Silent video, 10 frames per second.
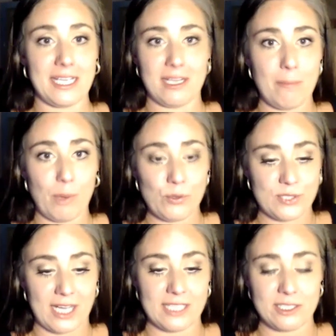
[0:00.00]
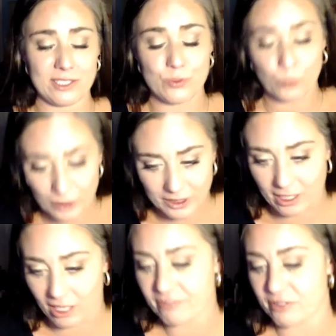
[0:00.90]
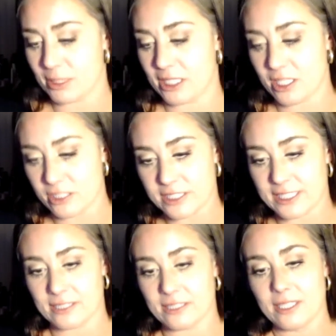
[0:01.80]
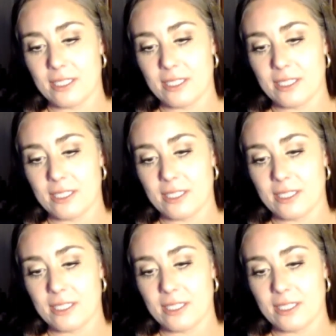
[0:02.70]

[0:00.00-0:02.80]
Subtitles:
on both sides. It's really hard for me to understand